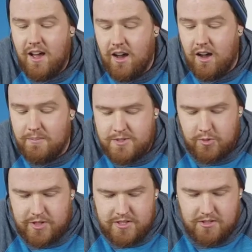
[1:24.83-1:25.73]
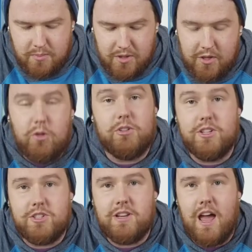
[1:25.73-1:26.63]
Um, so this is a pretty cool
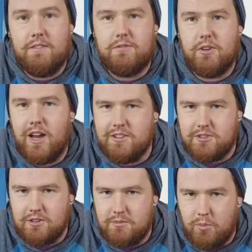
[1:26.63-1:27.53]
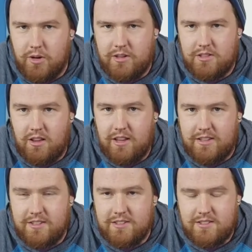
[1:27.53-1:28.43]
addition to have if you guys are wanting to
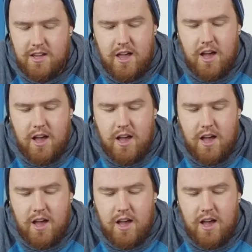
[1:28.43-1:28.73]
collect this.